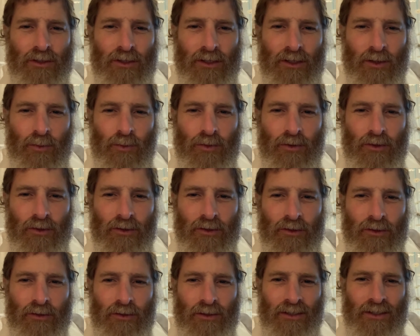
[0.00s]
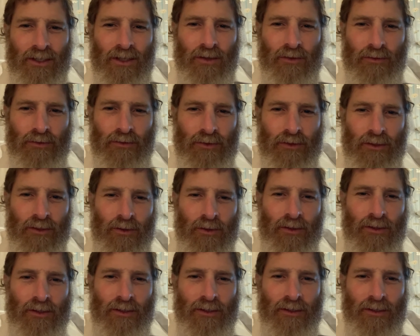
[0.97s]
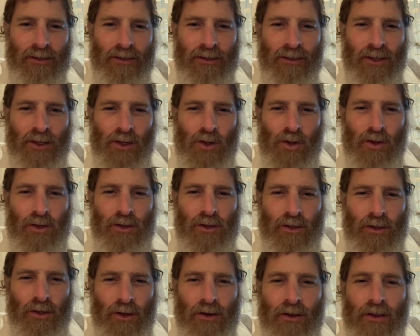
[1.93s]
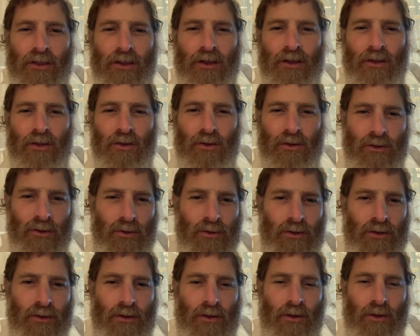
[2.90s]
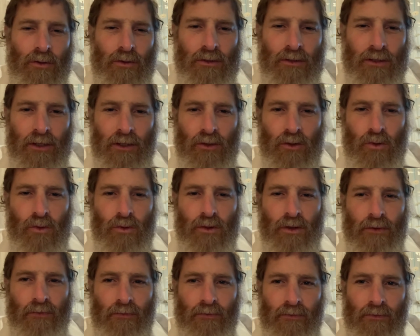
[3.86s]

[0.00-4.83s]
Singapore also itself, interesting, started, I think, in the third century.